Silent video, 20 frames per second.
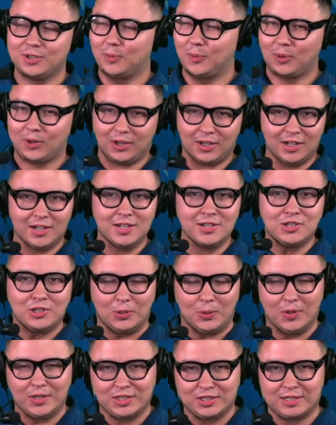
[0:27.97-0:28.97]
We're going to
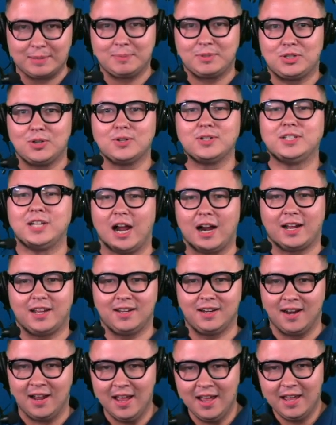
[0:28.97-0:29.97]
enjoy some
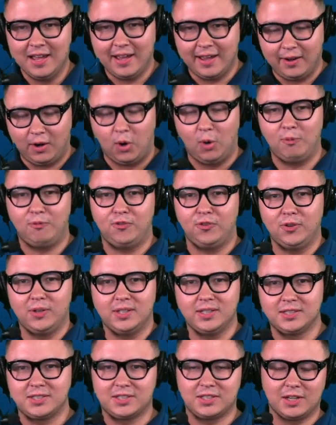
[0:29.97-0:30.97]
turducken and hopefully
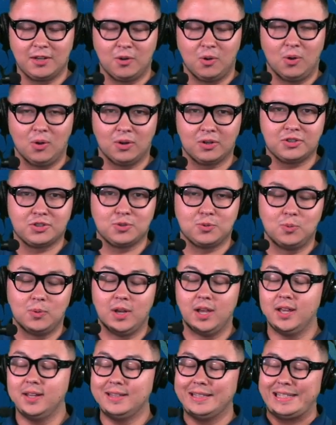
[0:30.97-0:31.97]
a Seahawks win.